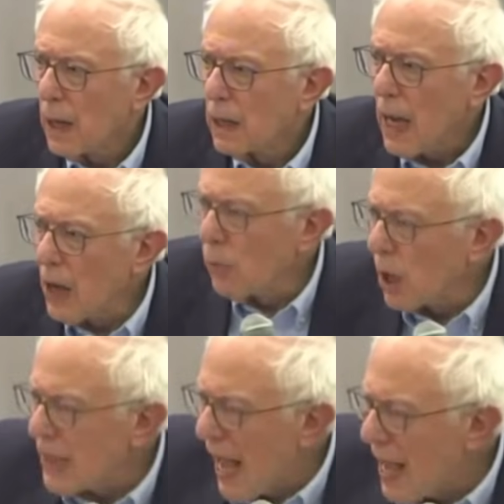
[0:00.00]
And
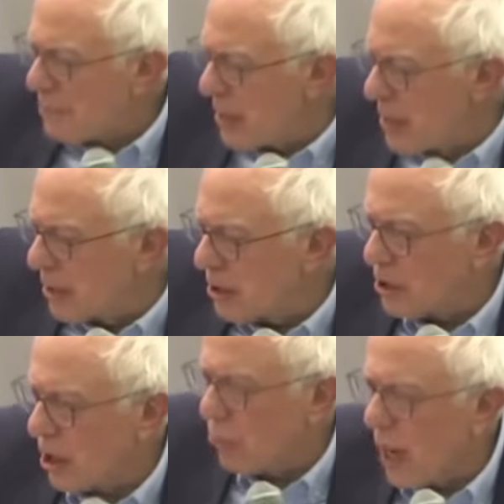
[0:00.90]
what that means
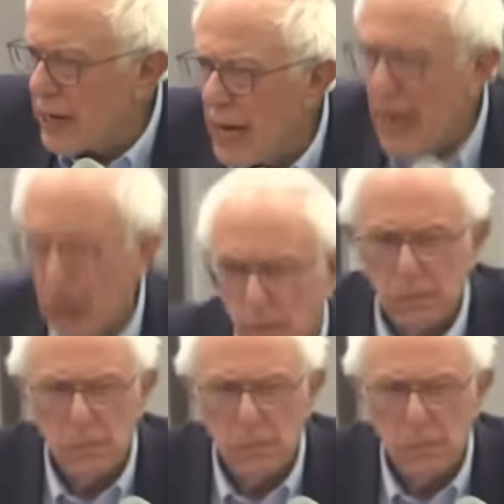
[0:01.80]
is that right now,